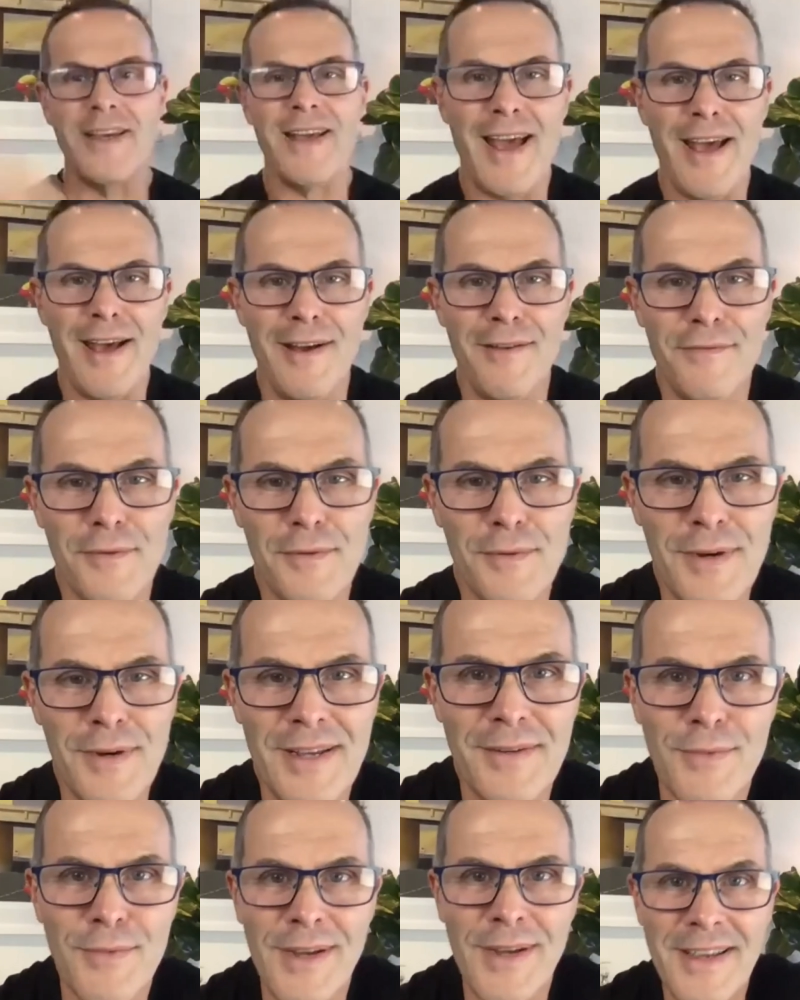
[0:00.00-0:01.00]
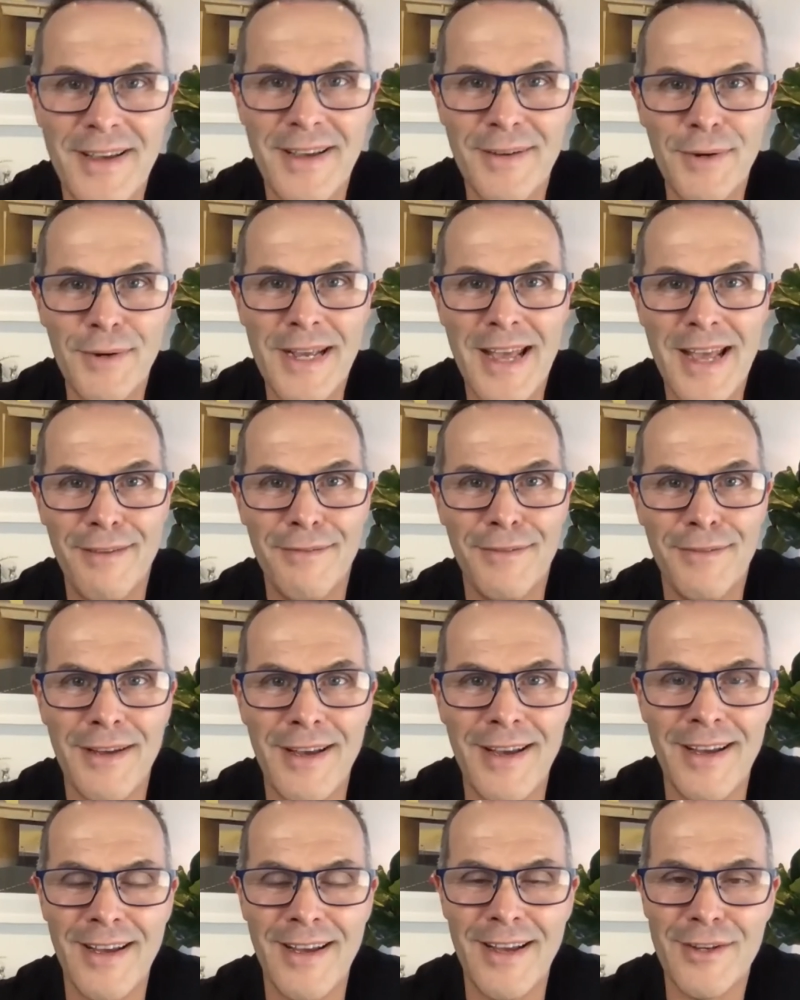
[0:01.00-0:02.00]
have
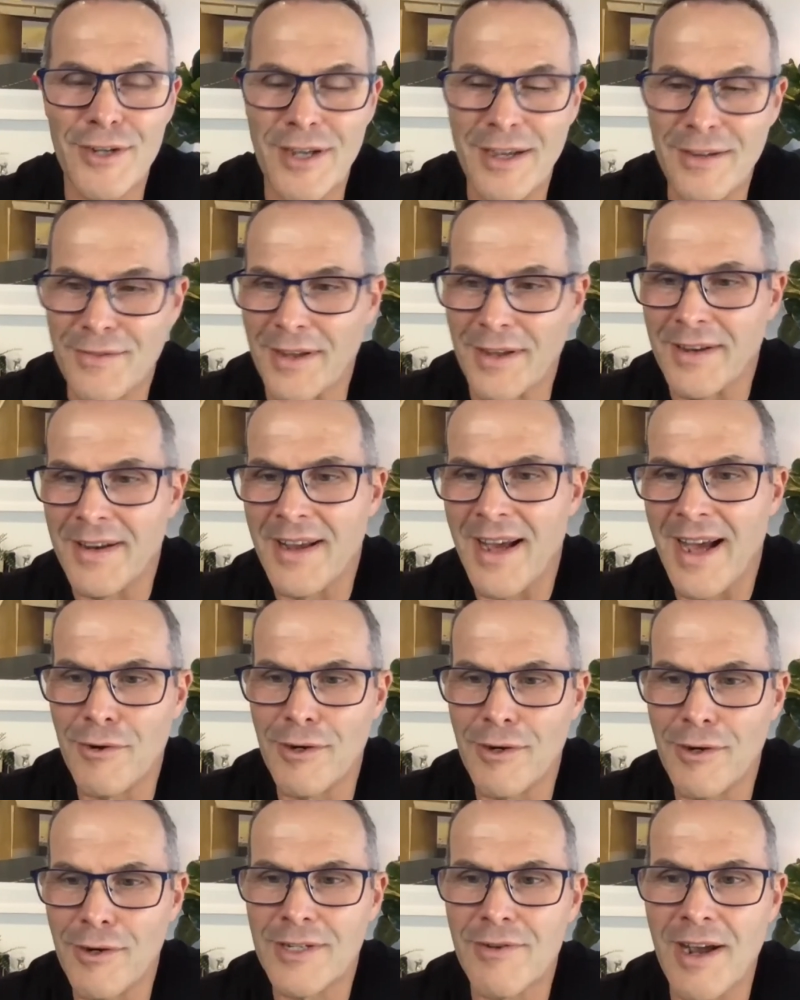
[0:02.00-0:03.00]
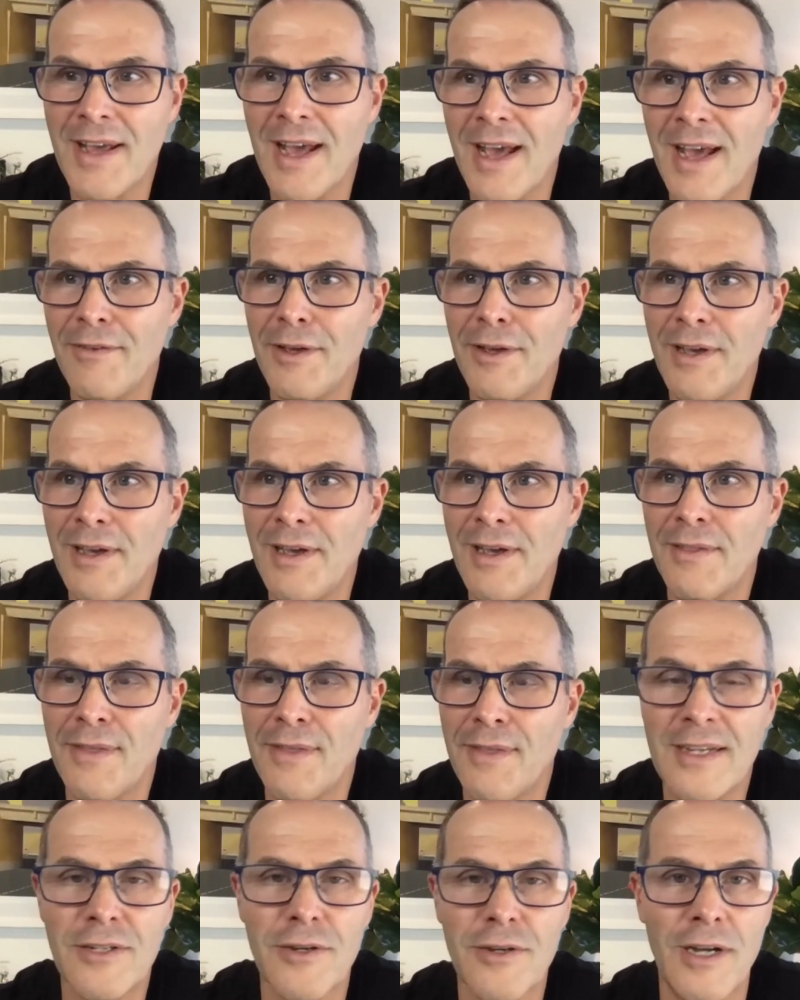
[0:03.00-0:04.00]
achieved it. Hey, Chris, great to have you
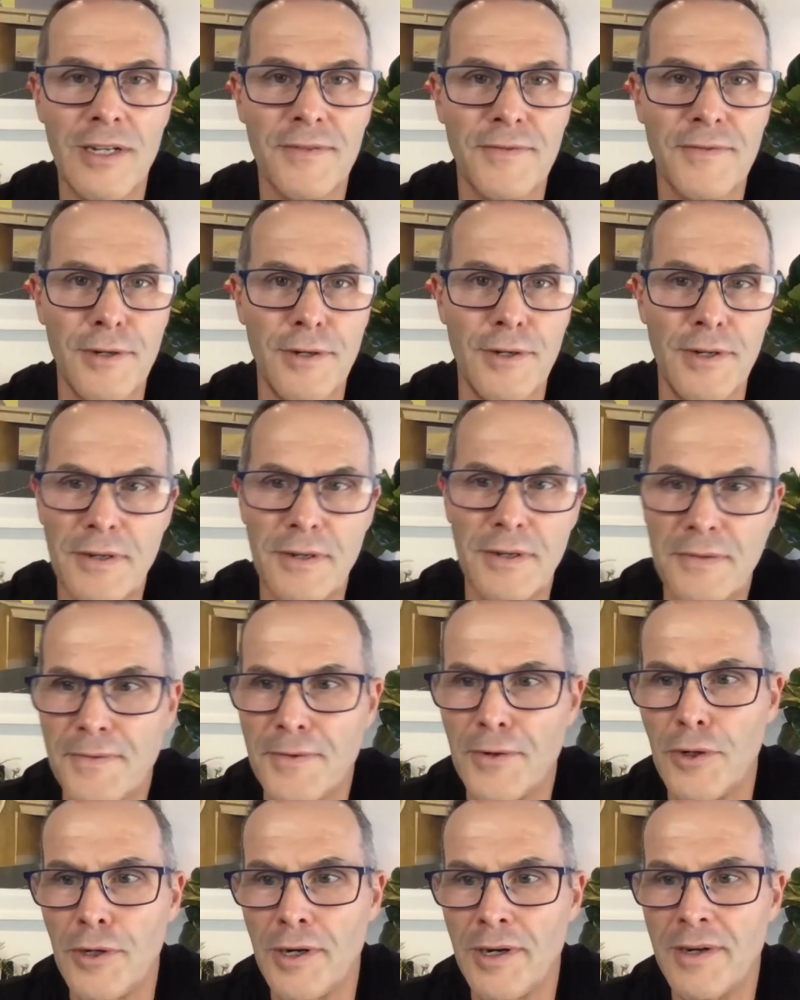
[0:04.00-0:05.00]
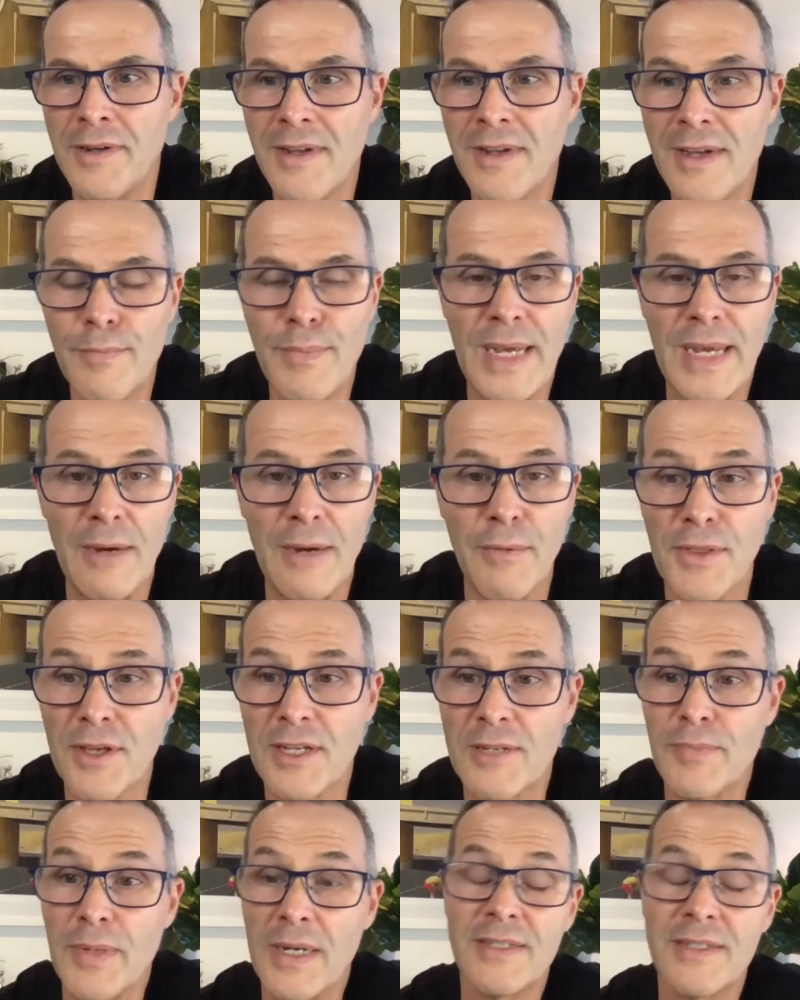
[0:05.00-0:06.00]
here. Thanks, guys, for
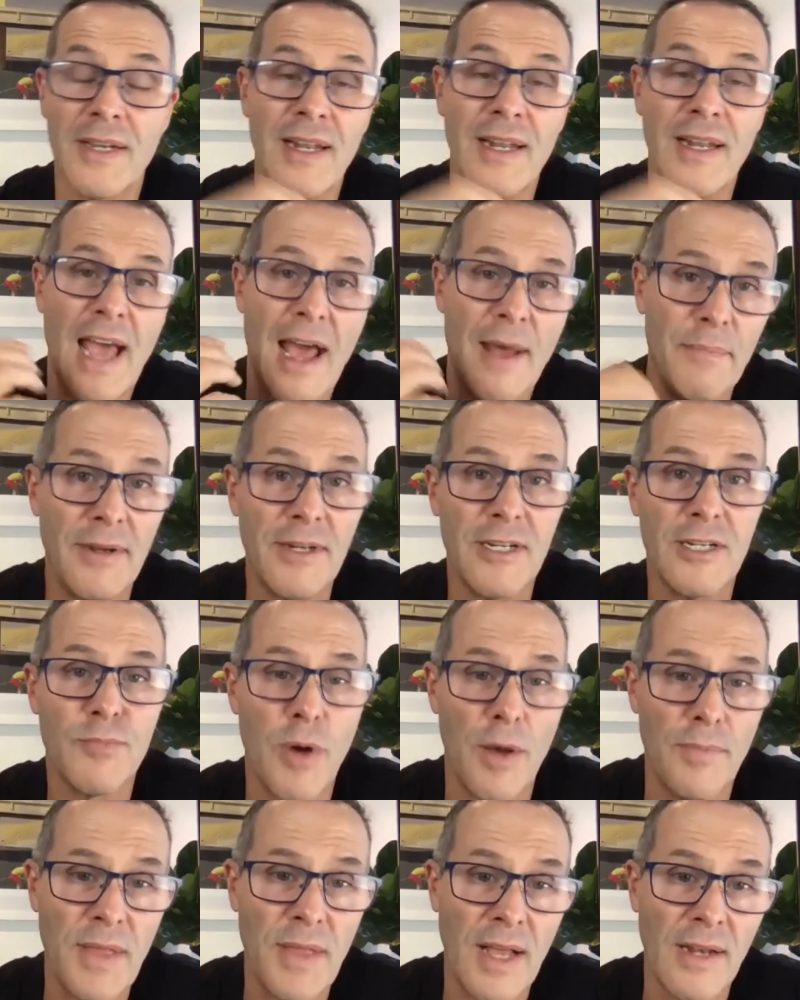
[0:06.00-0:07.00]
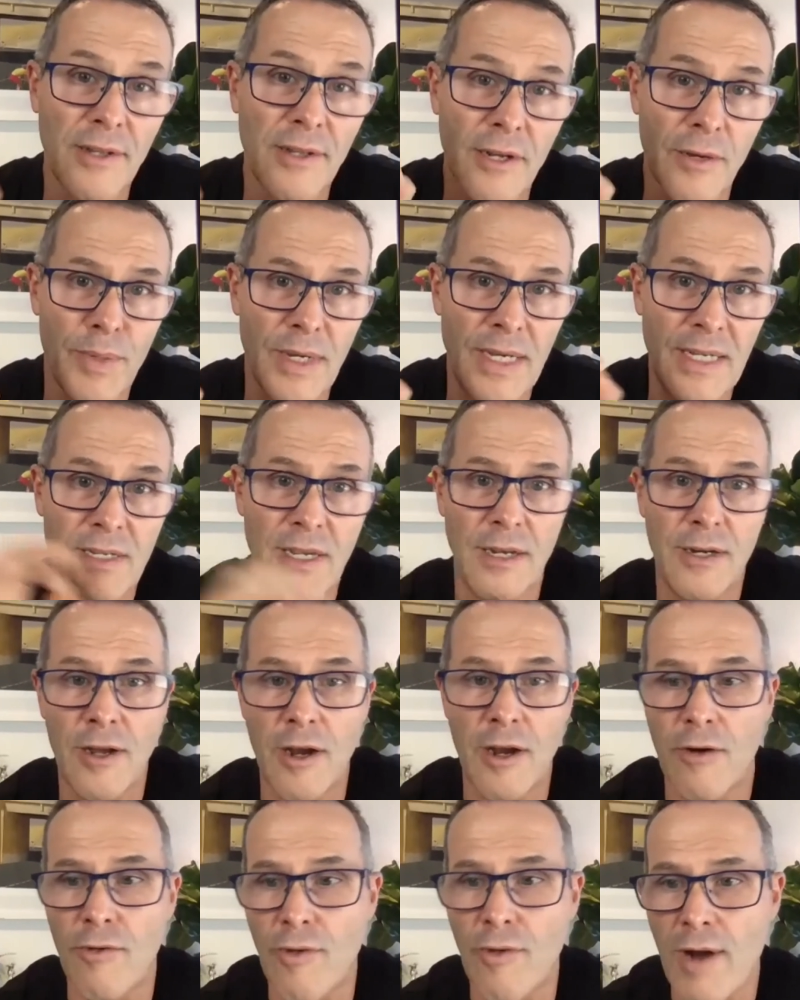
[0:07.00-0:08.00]
being with us. But it's allowed me to just pop that little
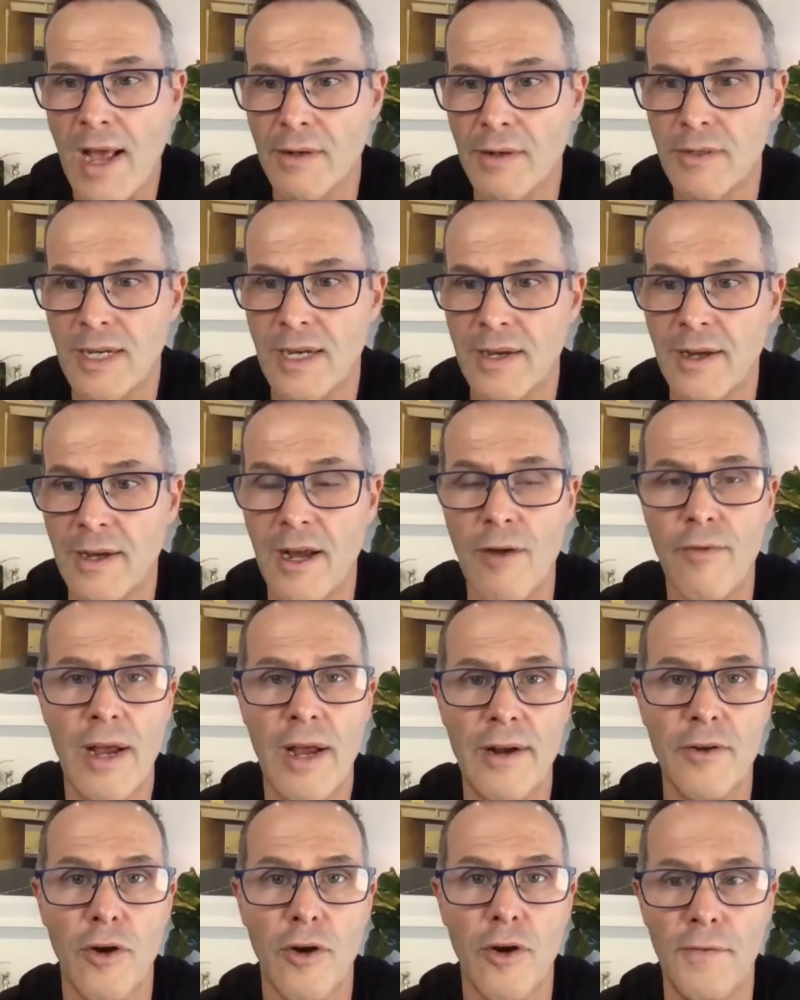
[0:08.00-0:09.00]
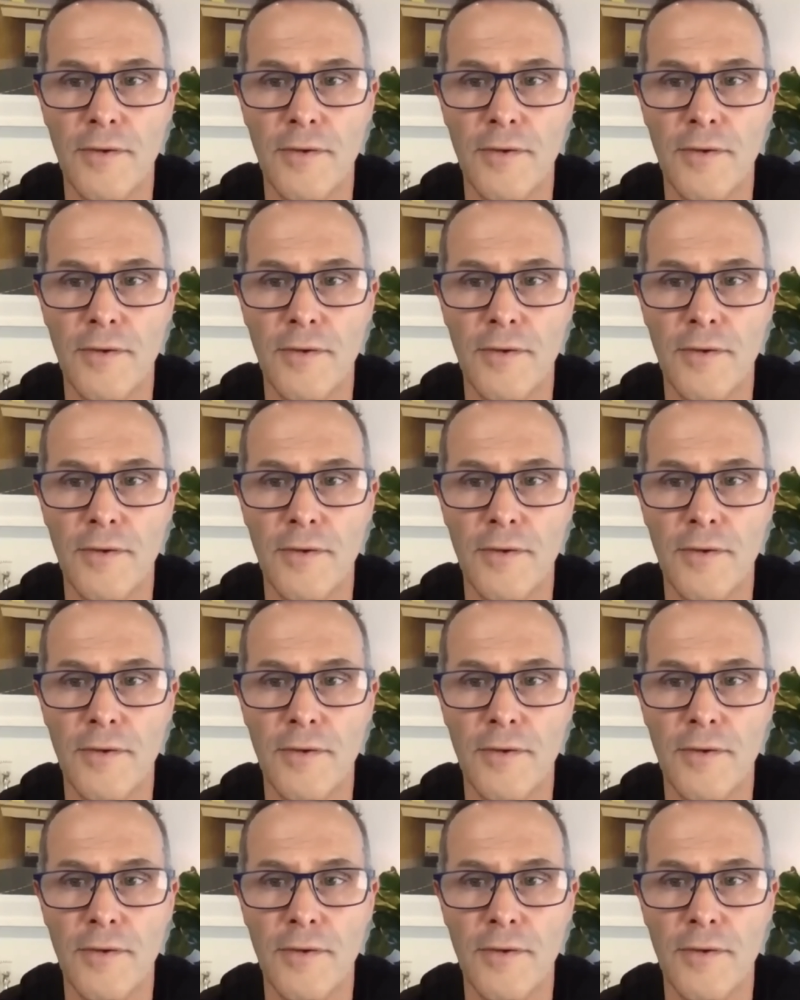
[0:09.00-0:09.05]
piece in around